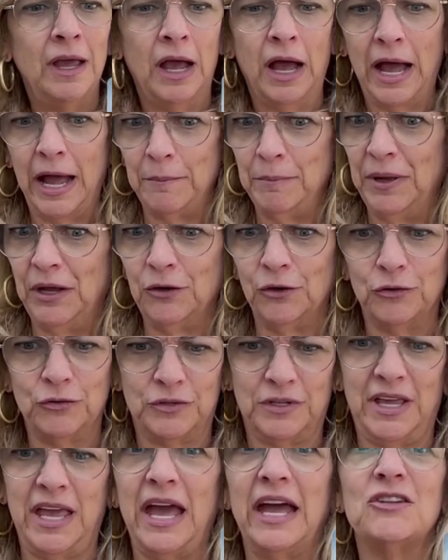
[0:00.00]
I better
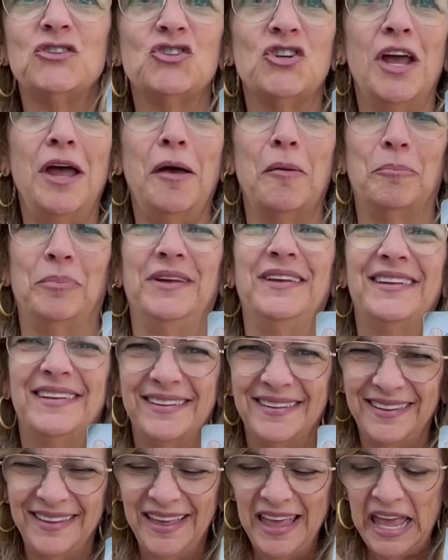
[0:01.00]
catch up
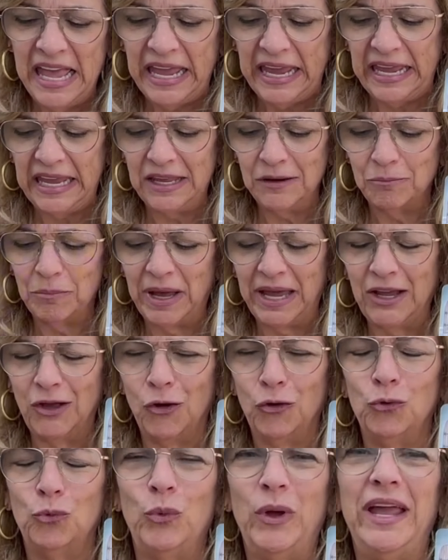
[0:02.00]
in my
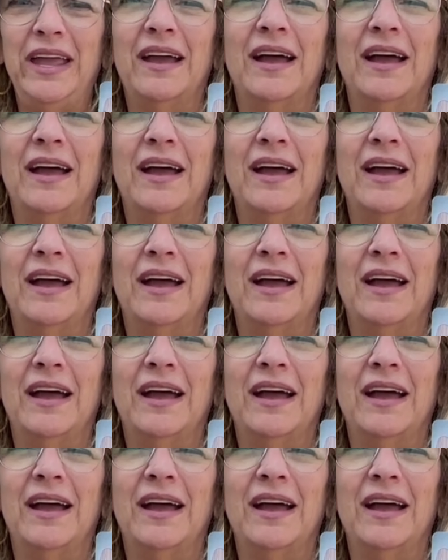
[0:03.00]
own way.